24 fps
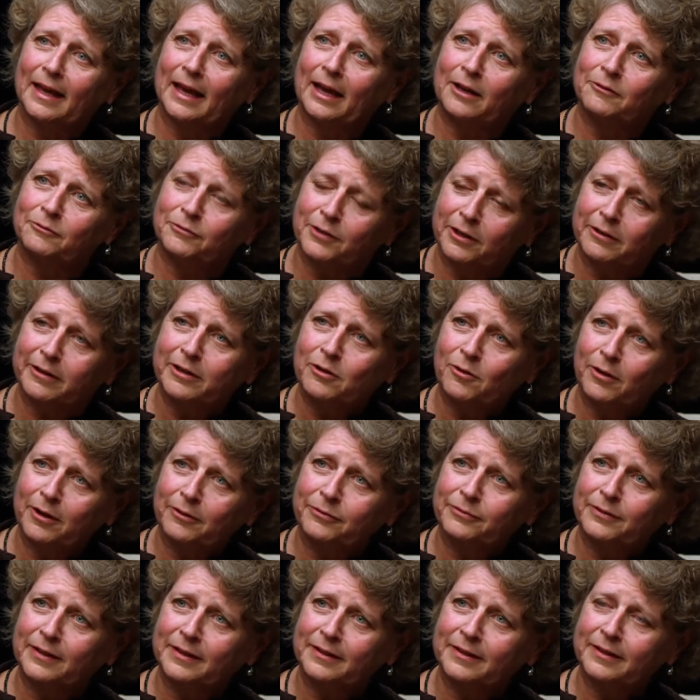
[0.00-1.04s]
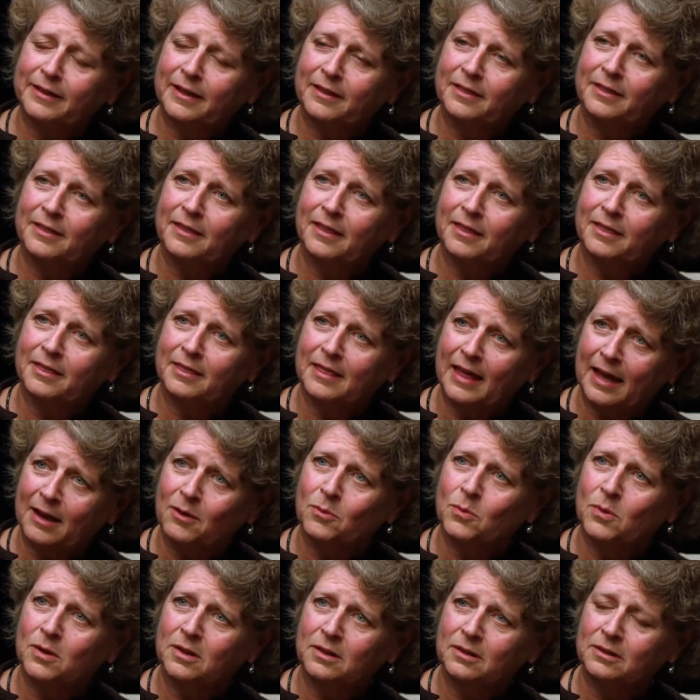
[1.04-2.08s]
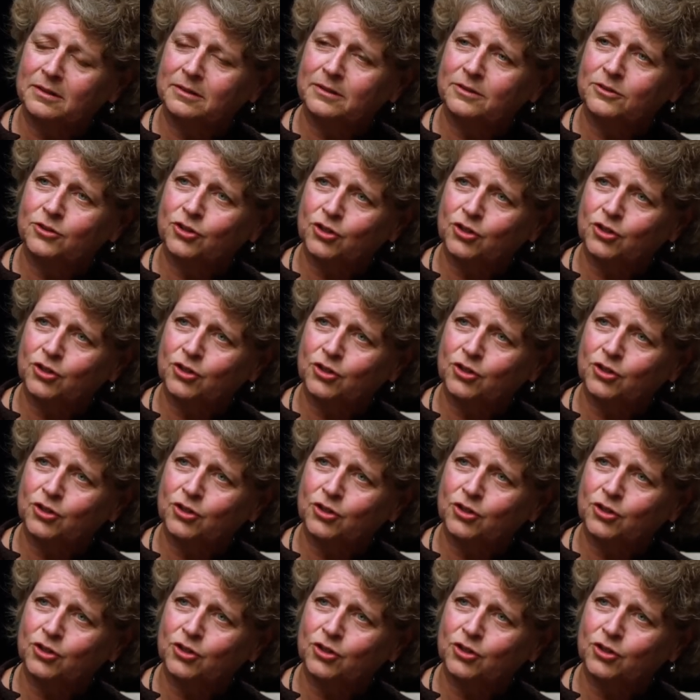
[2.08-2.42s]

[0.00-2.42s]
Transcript: and very often they will